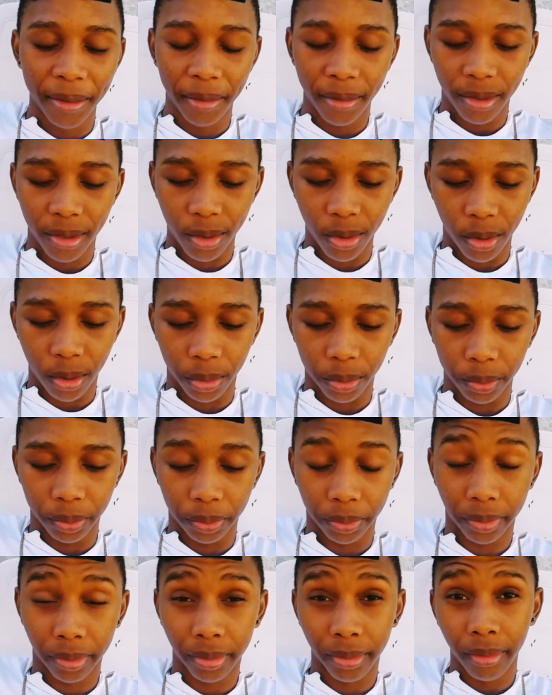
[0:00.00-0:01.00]
So,
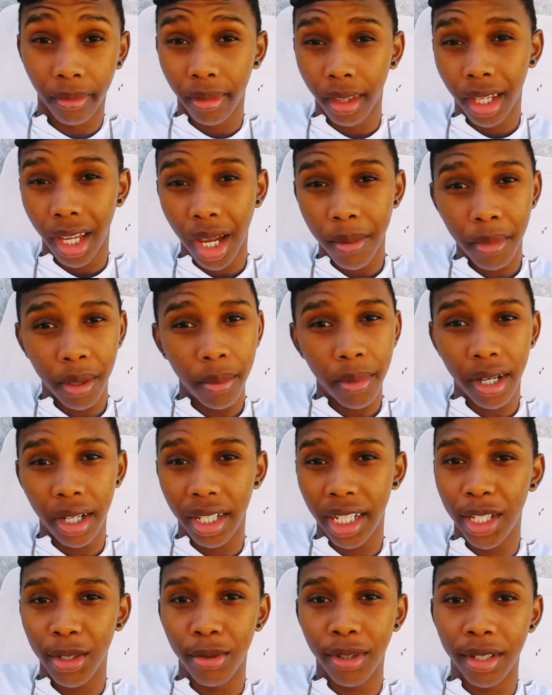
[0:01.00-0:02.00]
I'm about
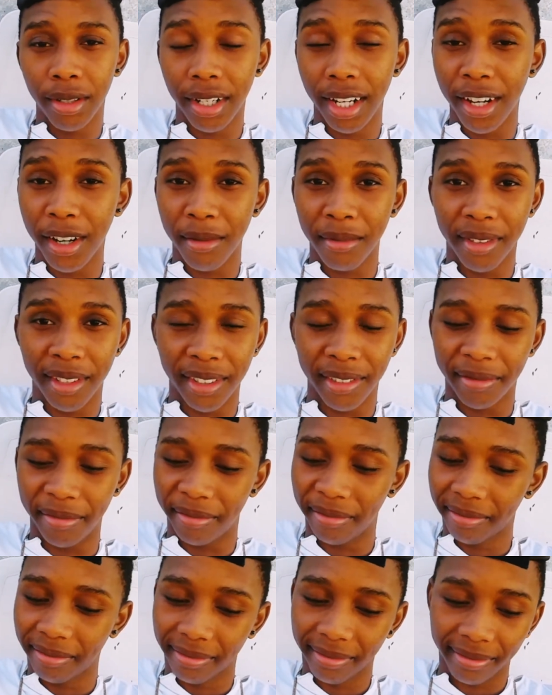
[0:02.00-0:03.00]
to eat one now, man.
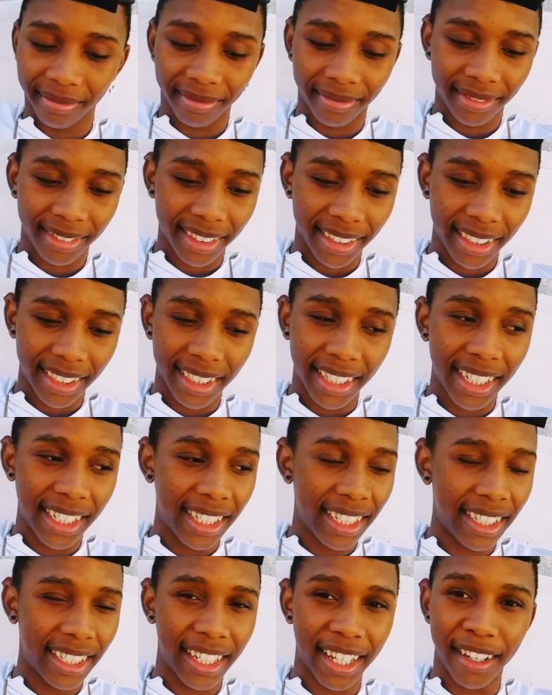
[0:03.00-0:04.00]
I
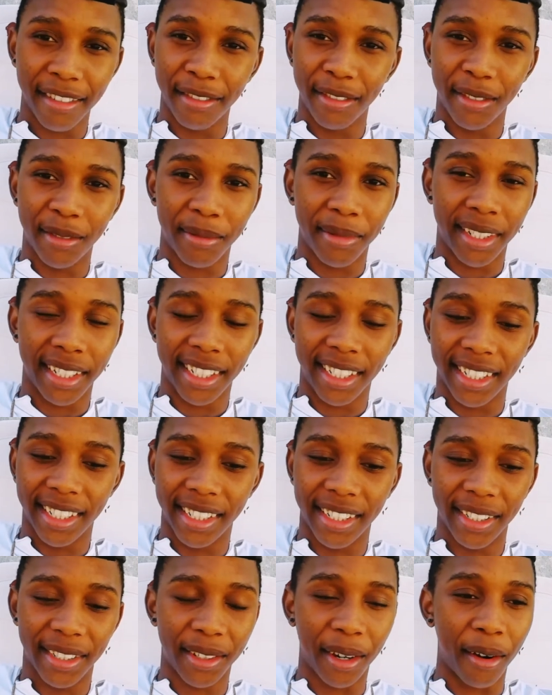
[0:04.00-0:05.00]
just have to, man.
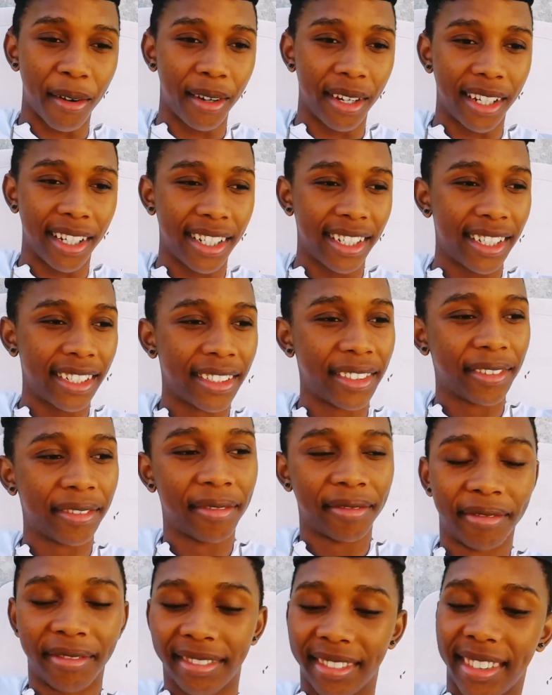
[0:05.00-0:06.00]
Sorry.
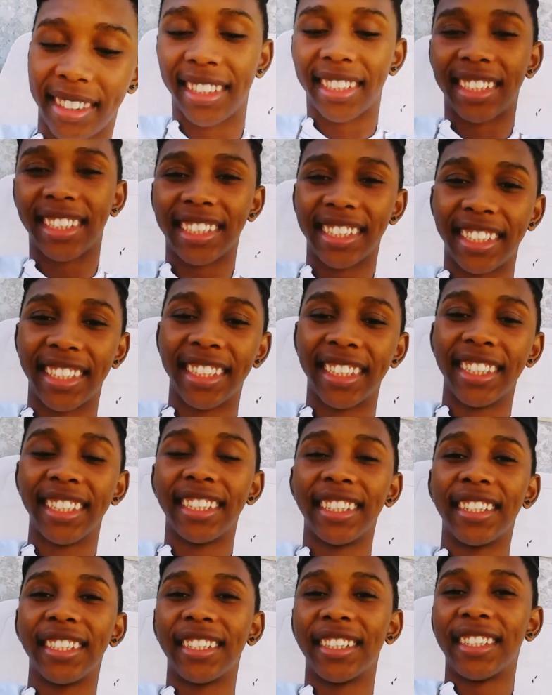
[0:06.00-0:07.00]

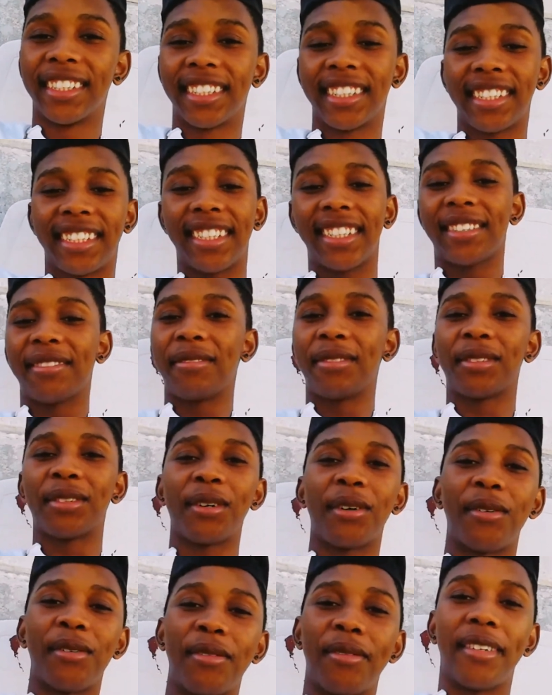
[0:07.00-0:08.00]
I'm
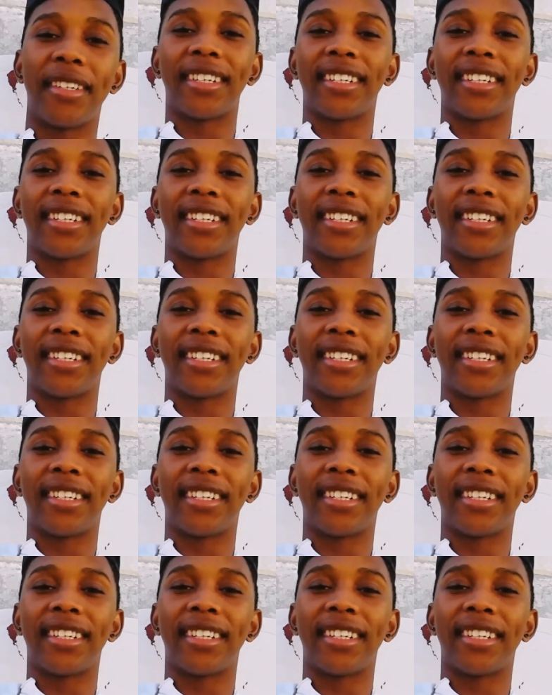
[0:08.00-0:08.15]
sorry,